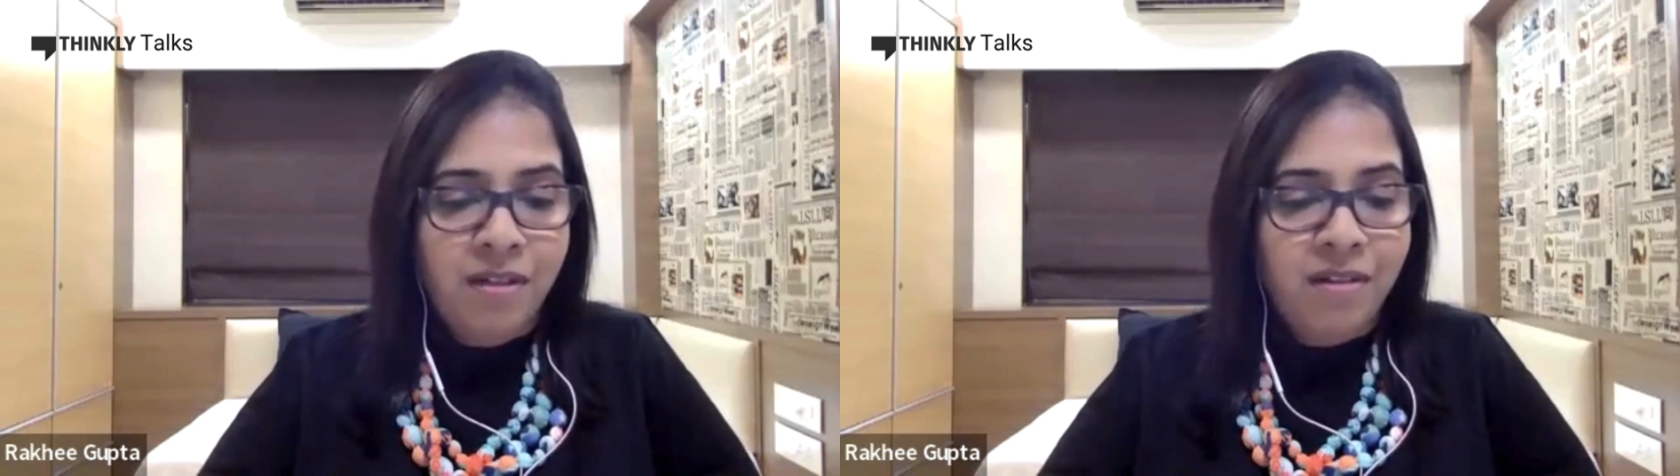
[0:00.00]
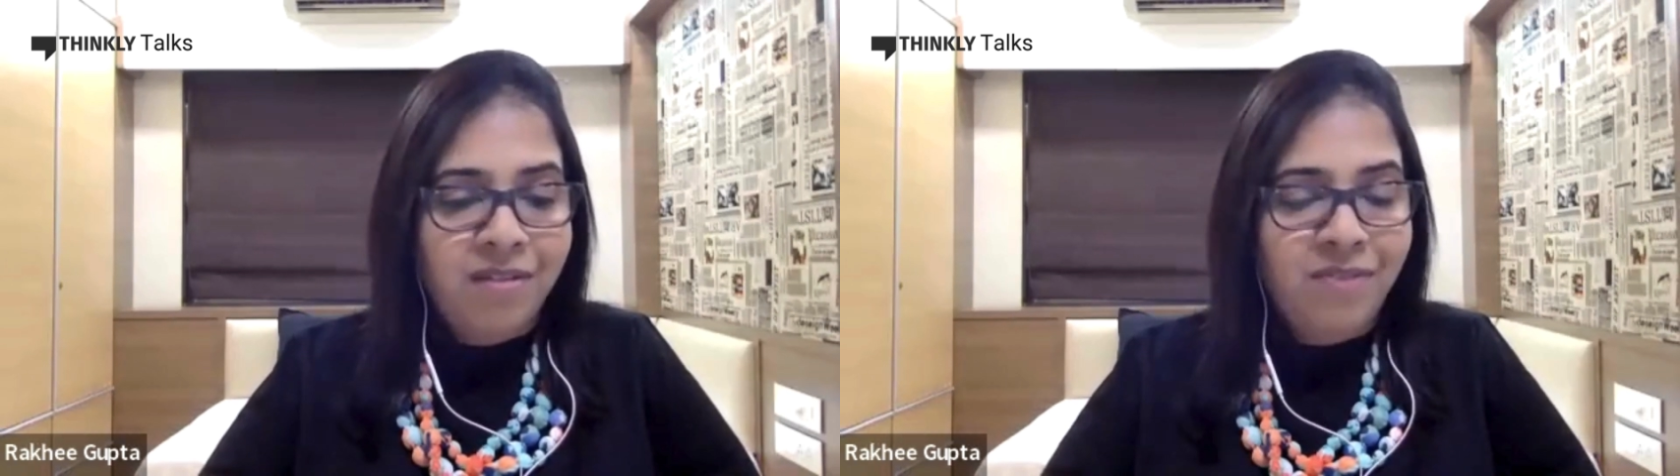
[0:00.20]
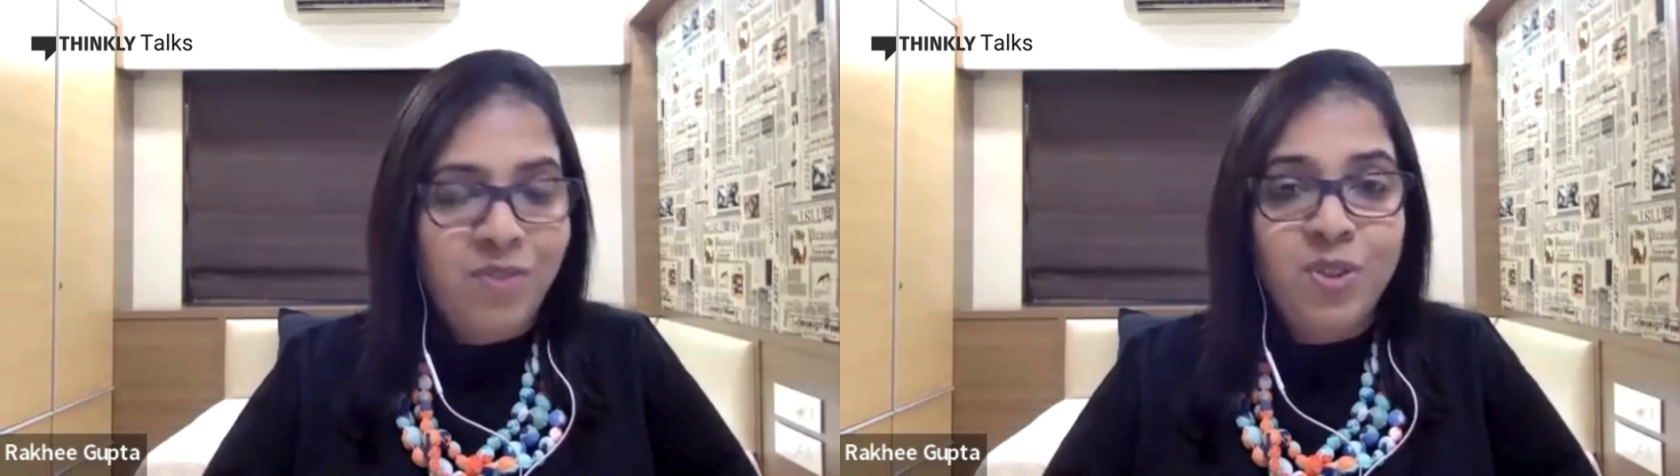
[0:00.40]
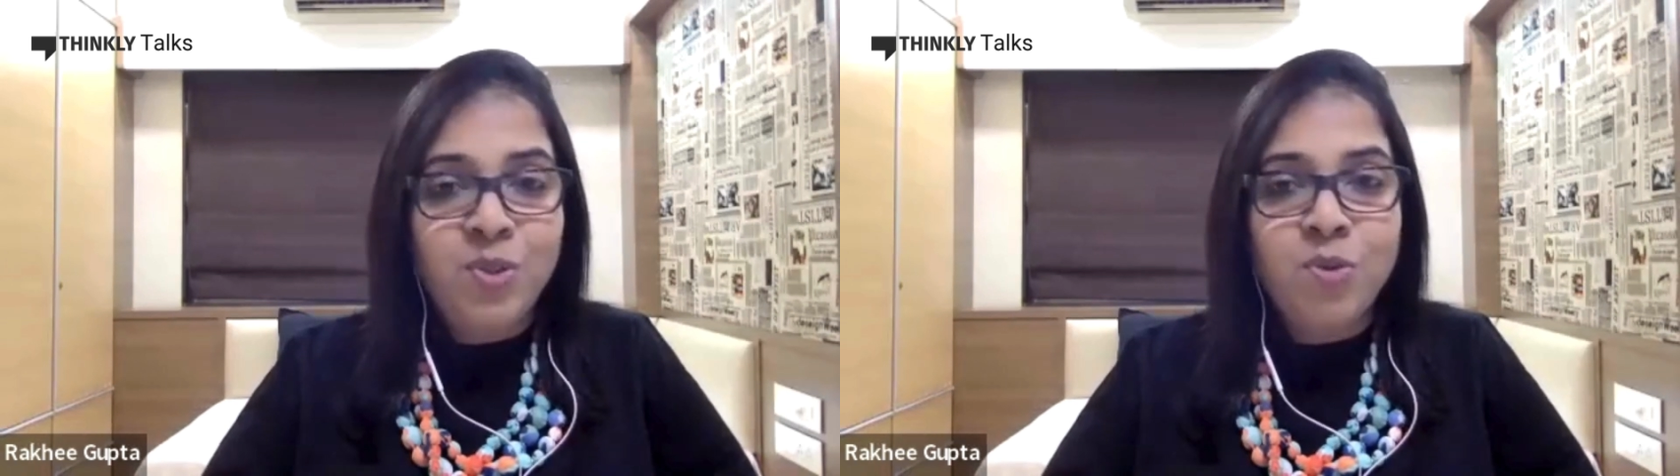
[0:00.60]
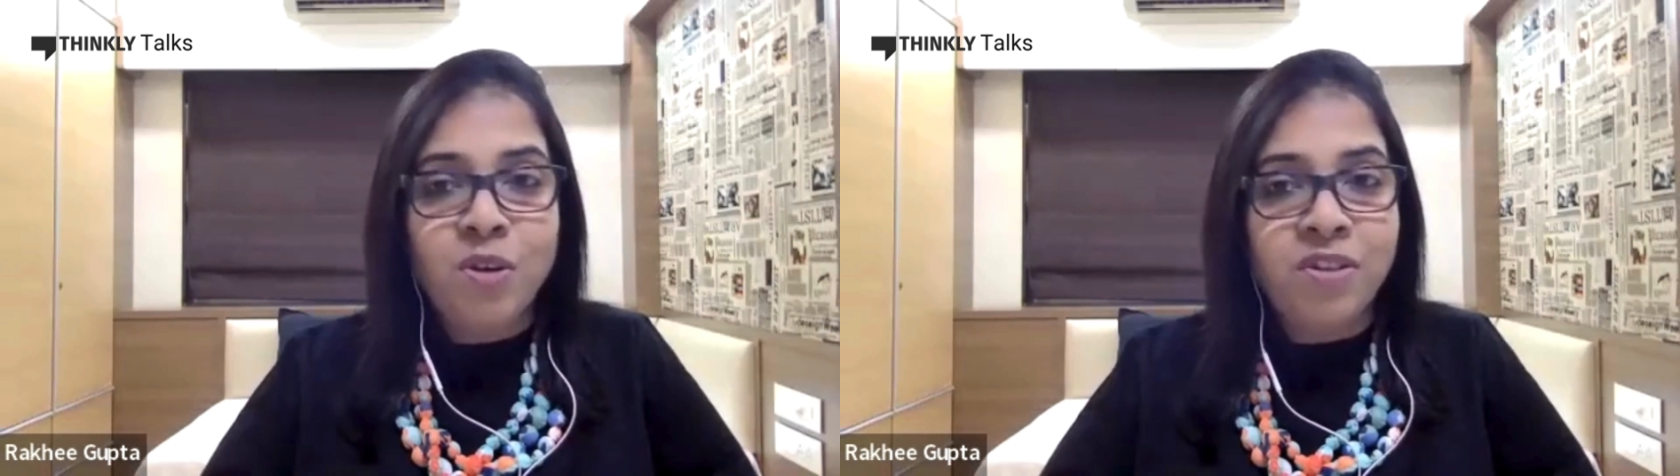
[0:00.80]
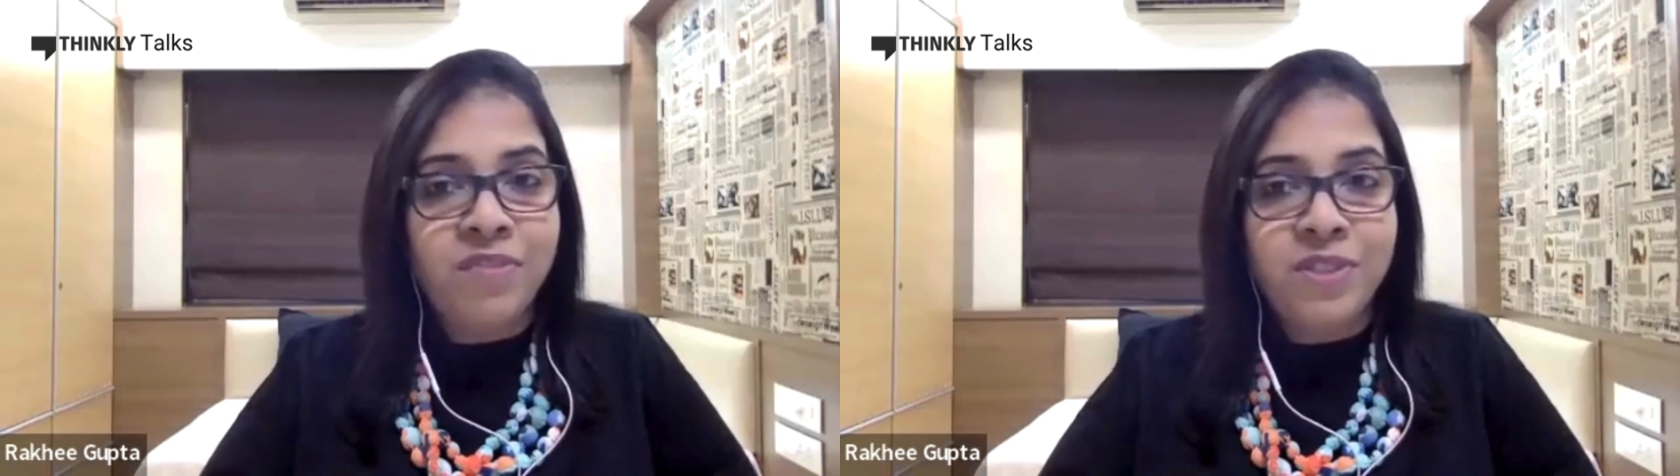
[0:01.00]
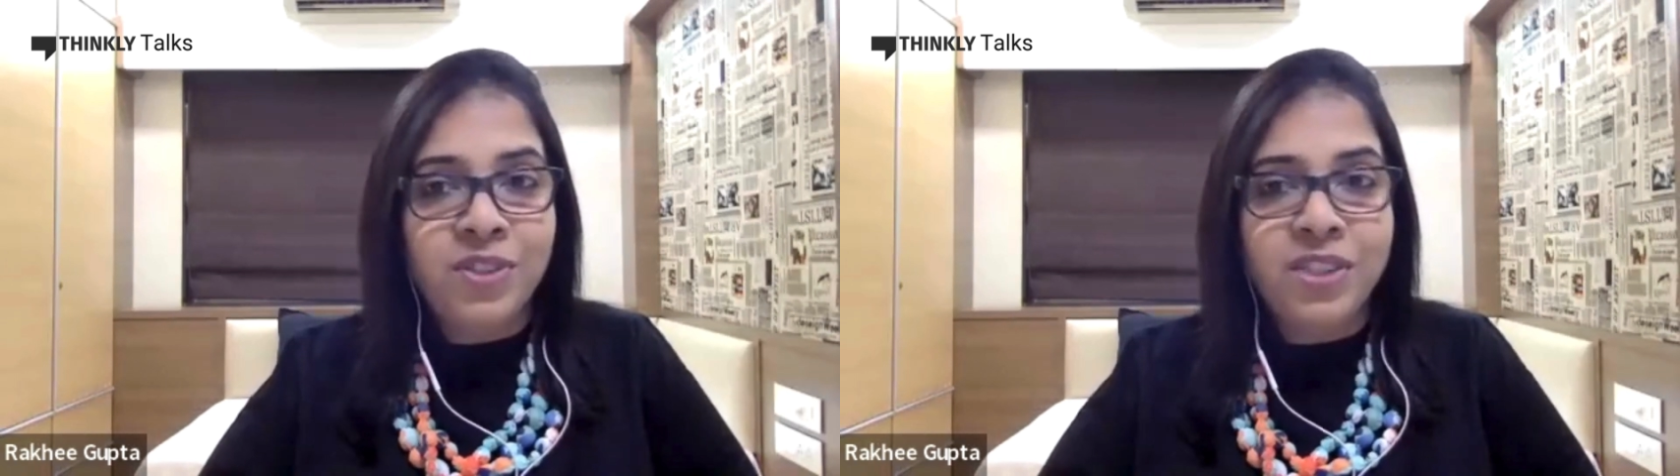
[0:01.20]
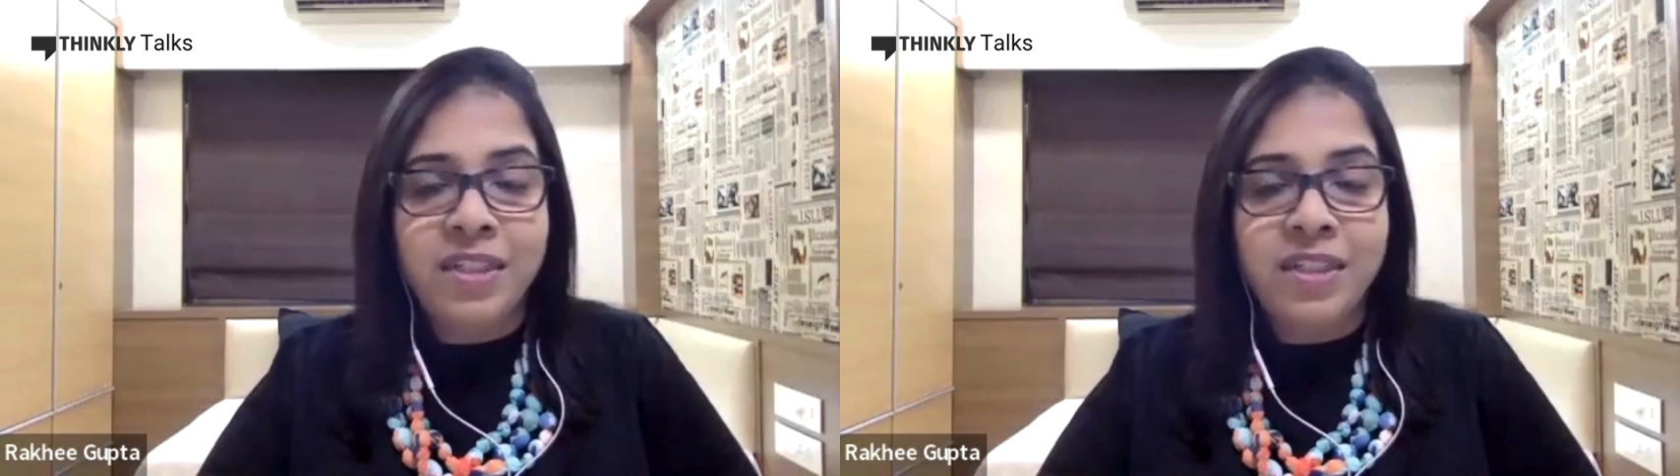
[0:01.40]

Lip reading: which was so controversial